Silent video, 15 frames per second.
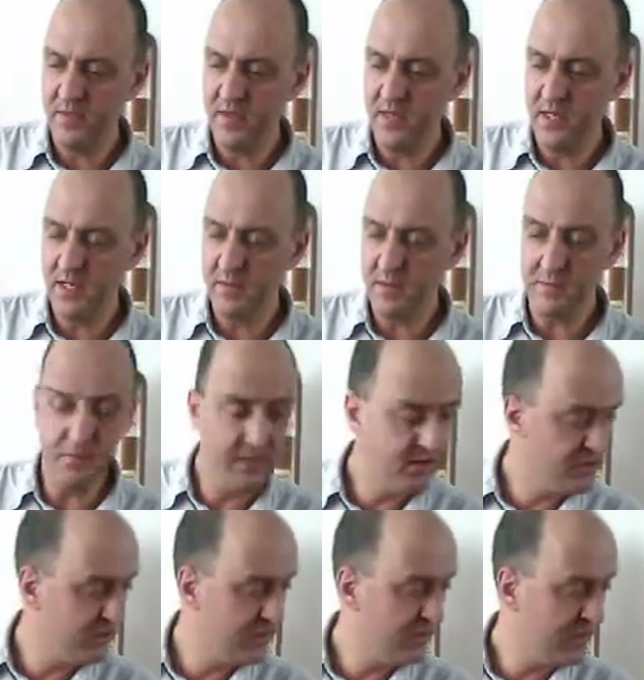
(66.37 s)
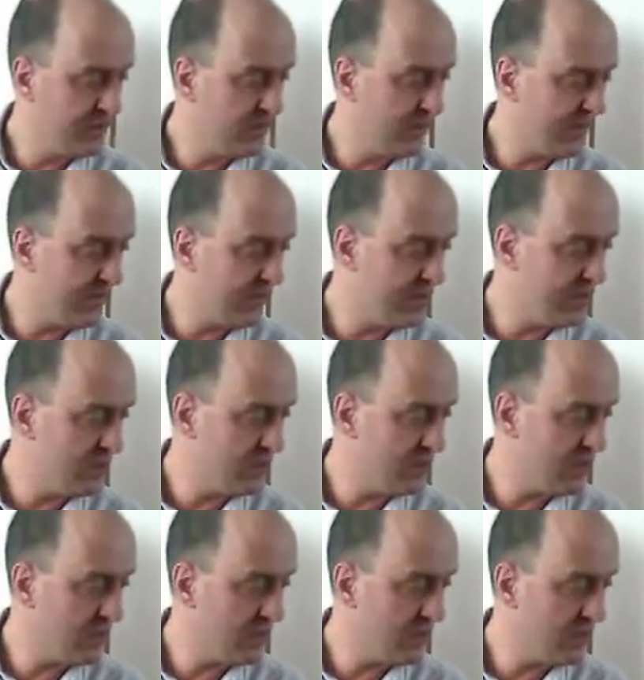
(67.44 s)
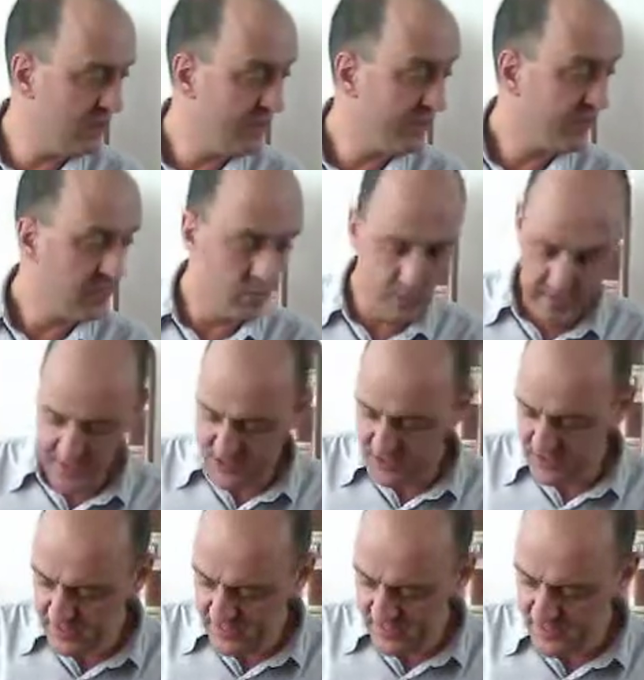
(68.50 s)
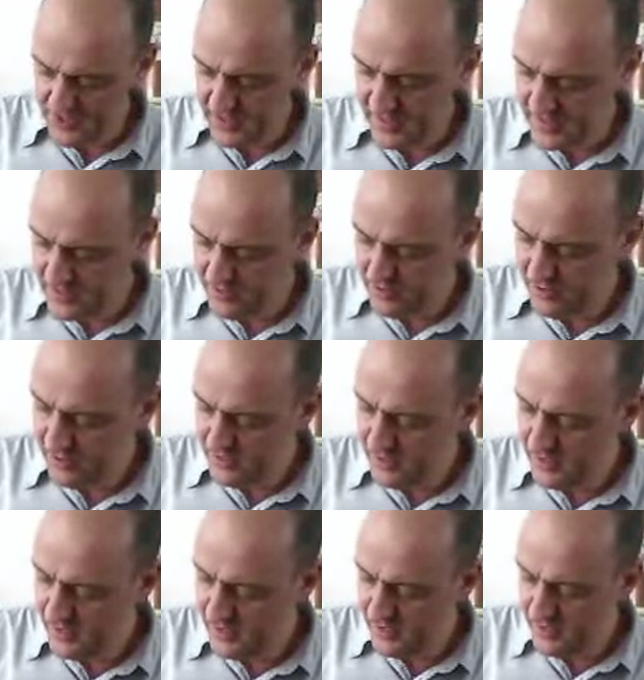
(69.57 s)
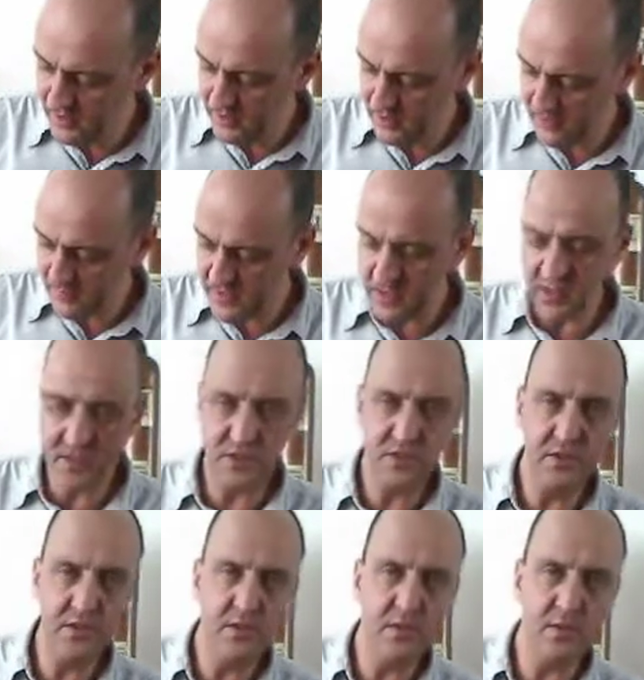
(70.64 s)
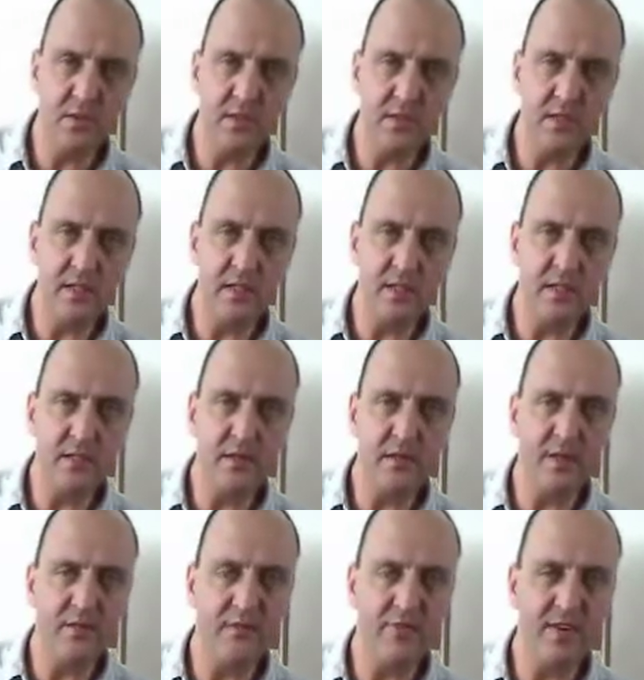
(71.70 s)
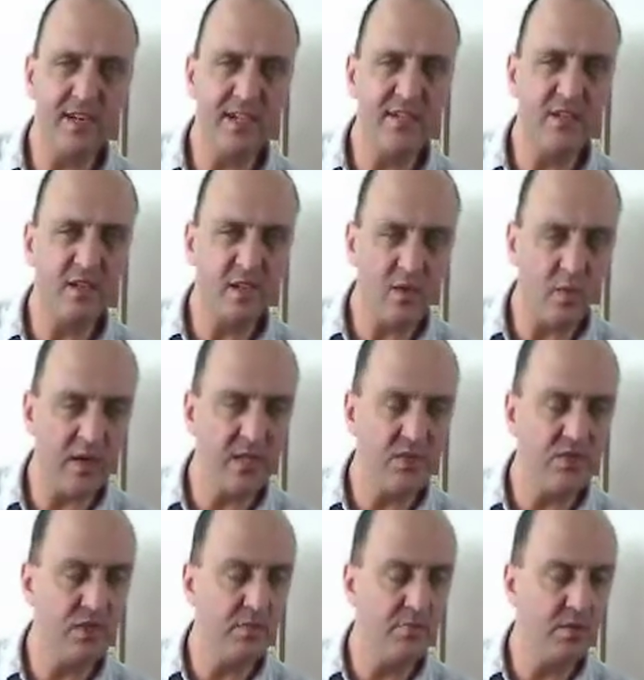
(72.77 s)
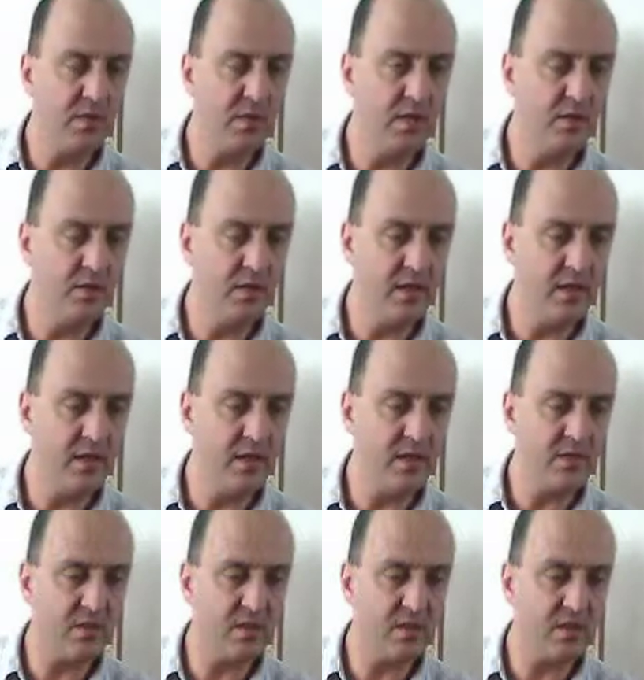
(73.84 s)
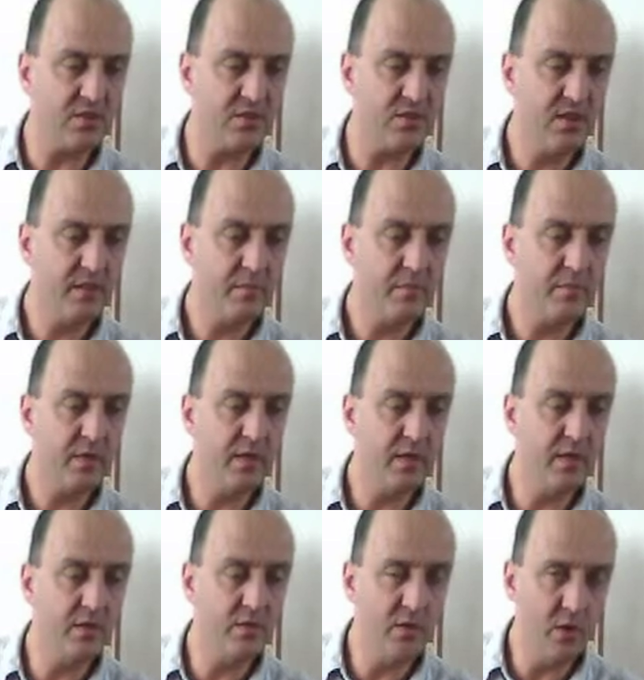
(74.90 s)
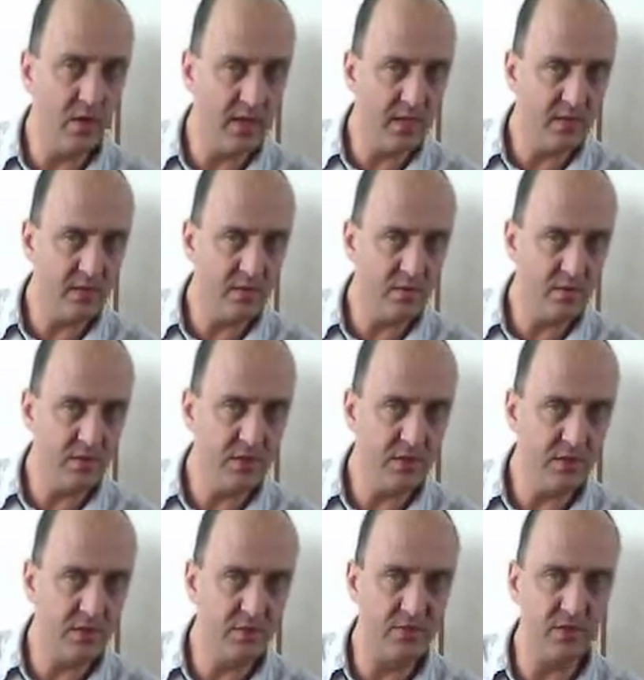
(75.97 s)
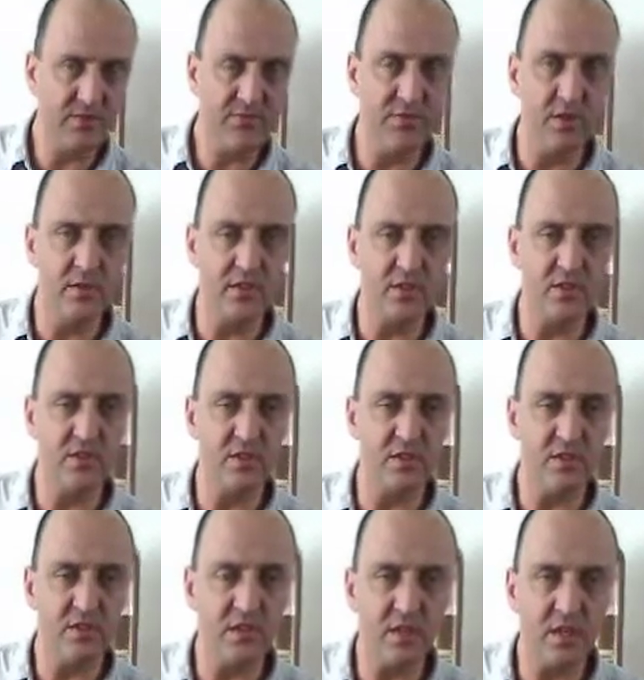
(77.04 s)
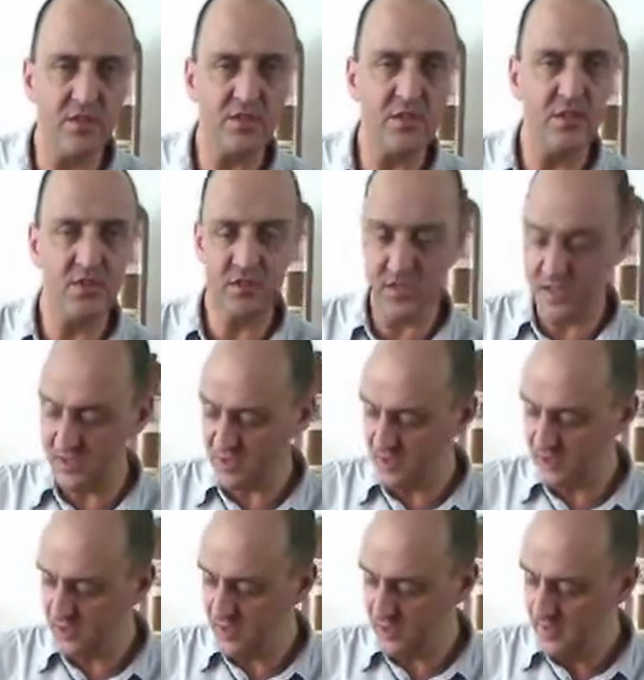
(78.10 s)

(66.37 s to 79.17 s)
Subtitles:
But pretty soon they arrived at this model, which actually isn't unique either, because you can find quite similarly looking guitars by Roland, which used it for its guitar synthesizers,